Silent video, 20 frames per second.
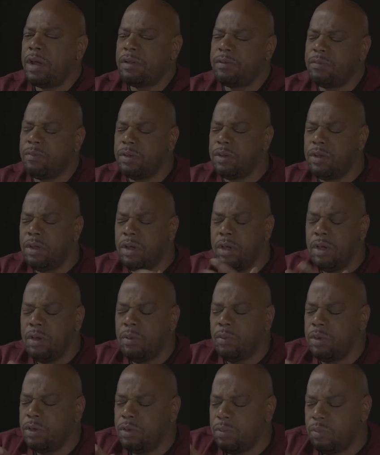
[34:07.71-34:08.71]
write when
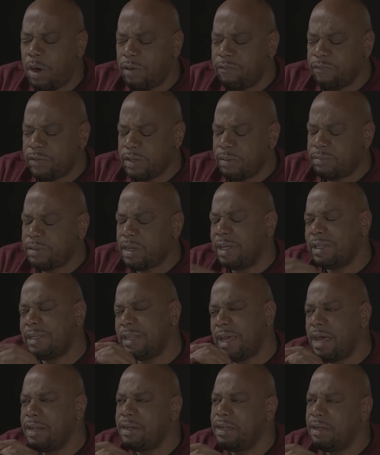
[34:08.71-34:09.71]
when you write for something
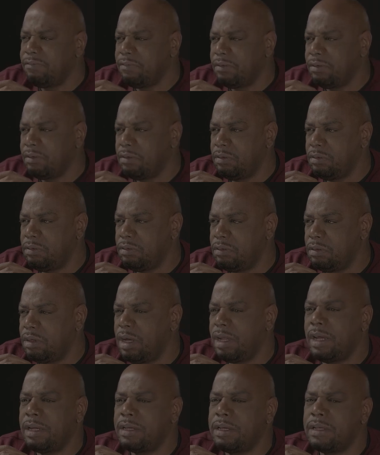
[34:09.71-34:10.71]
like Don Diva,
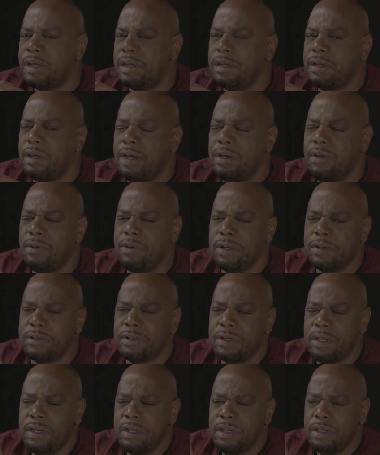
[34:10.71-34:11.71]
because I, I, I know
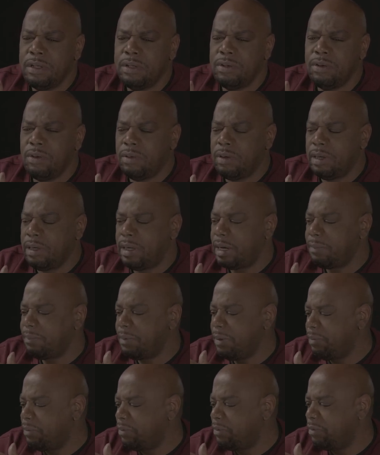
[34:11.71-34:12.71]
there's you know a lot of
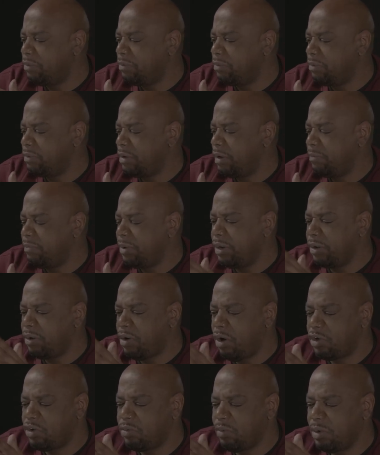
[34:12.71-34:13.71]
people have been
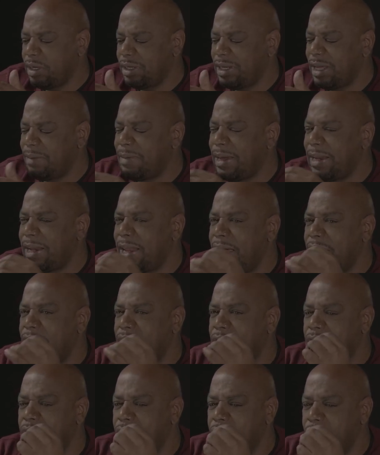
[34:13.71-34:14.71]
incarcerated, they may not
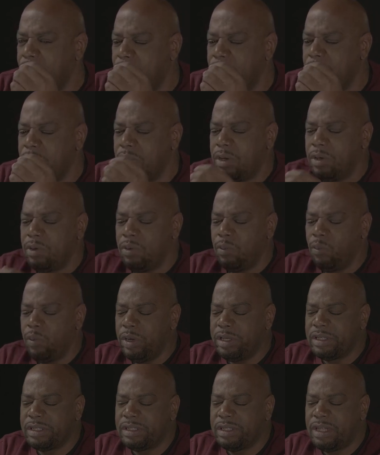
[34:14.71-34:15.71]
know
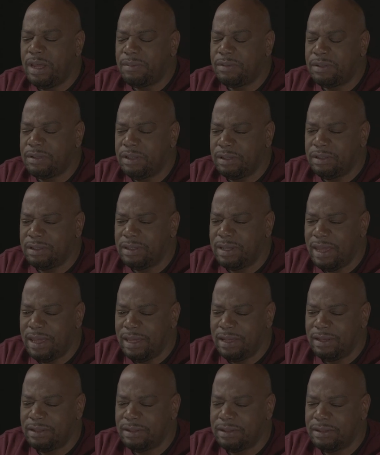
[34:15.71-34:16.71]
which steps to
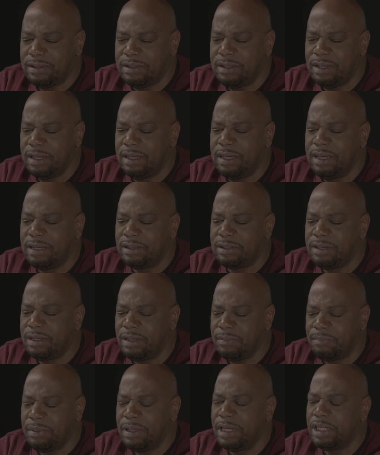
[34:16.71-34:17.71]
take to get
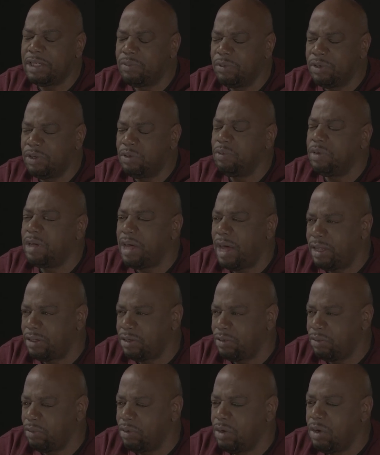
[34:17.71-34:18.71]
to the place where you
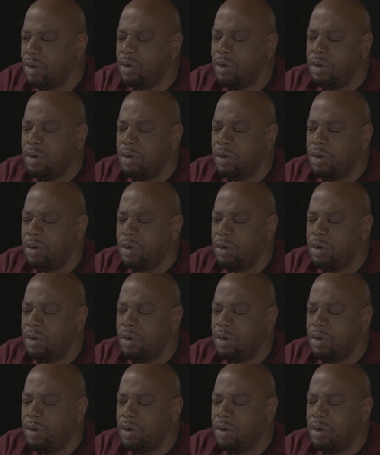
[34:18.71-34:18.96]
got to.